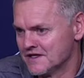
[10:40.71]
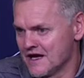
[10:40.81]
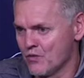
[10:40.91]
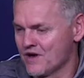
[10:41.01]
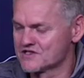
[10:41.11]

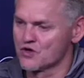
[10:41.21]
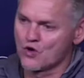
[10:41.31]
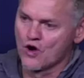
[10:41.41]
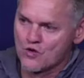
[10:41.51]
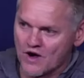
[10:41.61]
yeah, when it's
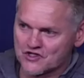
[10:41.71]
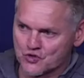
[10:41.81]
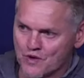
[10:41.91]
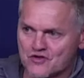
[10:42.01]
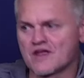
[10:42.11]
not going quite
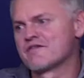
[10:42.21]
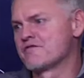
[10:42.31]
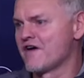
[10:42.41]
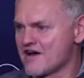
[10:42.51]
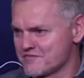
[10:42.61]
your way, and you give
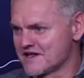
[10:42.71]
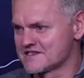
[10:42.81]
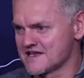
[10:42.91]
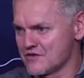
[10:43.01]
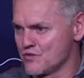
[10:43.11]
him five
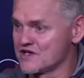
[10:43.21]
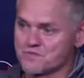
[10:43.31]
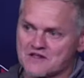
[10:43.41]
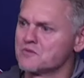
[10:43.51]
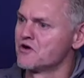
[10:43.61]
minutes, and we
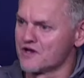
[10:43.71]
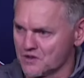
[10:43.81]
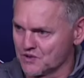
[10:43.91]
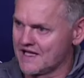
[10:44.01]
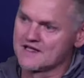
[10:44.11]
expect a
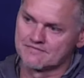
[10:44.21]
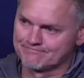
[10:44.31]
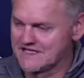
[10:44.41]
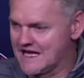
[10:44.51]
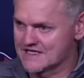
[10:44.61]
miracle.
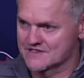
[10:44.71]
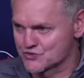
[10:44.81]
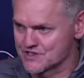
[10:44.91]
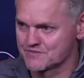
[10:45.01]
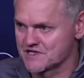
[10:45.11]
And yeah,
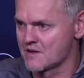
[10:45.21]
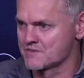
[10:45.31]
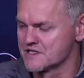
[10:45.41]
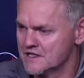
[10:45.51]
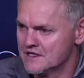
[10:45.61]
so
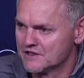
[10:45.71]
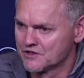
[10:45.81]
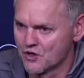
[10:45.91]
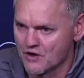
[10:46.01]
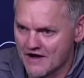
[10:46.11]
sometimes
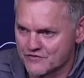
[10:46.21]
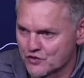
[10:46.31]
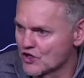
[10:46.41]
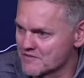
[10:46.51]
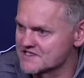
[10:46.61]
you know I have
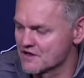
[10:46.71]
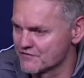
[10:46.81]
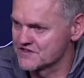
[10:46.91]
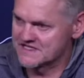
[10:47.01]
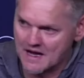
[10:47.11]
to look at
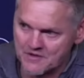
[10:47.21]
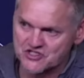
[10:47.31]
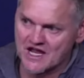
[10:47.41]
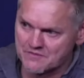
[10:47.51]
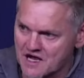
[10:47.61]
myself and see how
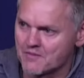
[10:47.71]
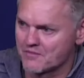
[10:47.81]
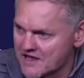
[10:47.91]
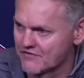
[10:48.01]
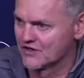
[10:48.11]
much game time
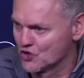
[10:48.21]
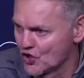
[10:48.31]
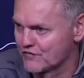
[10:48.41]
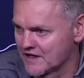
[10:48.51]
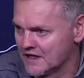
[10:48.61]
I'm giving
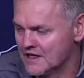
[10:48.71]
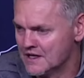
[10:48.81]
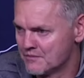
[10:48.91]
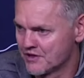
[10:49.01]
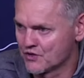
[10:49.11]
Nökkvi
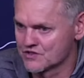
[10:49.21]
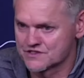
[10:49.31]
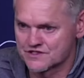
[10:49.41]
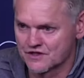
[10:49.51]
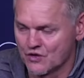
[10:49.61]

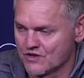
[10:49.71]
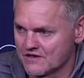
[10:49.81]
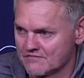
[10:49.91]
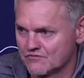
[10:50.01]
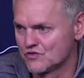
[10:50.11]
because you know